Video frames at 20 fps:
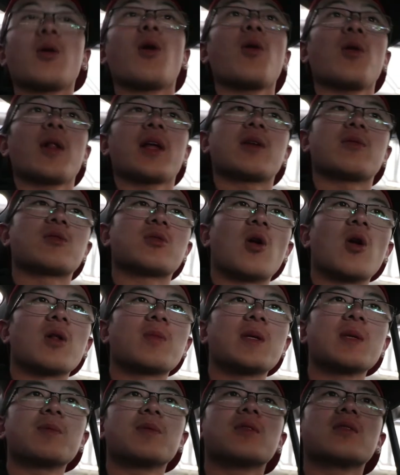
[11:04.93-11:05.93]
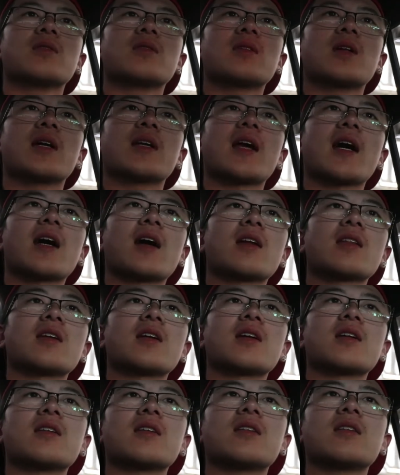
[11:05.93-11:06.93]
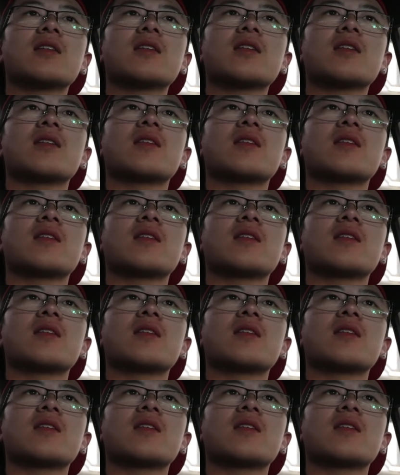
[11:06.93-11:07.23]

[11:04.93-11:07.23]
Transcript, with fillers: Oh, like he was calling people? Like he that kind of thing?